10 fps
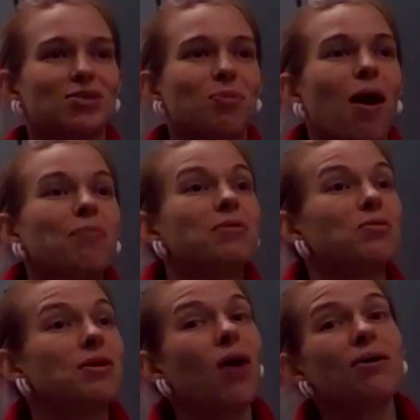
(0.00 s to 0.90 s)
the problem
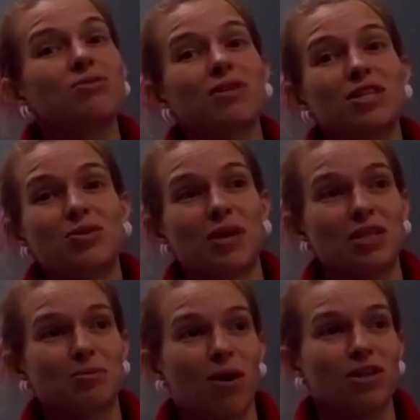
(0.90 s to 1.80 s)
that we always run into in
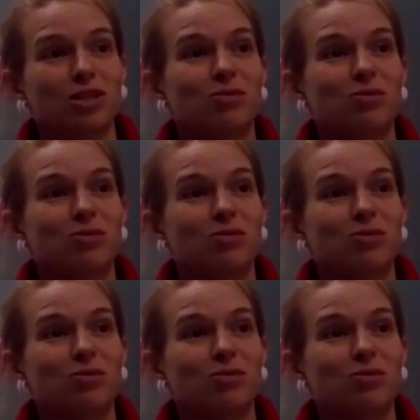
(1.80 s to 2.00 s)
entomology,